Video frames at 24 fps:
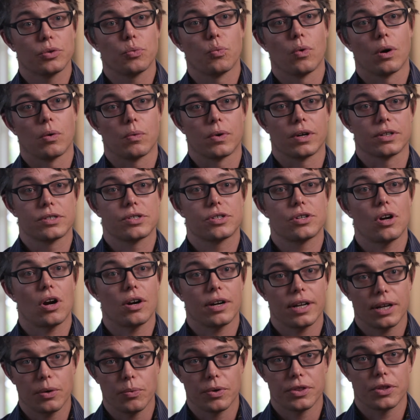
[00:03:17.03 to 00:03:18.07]
where we're
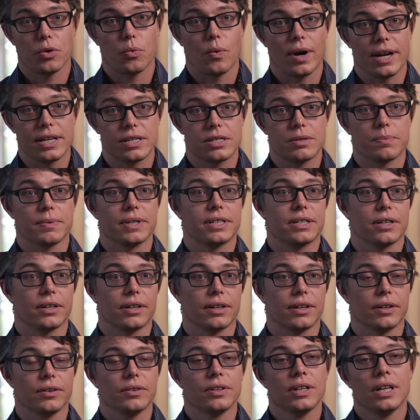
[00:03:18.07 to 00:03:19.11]
starting with a waste
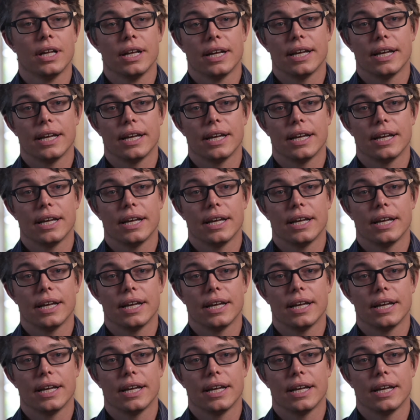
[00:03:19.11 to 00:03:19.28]
material,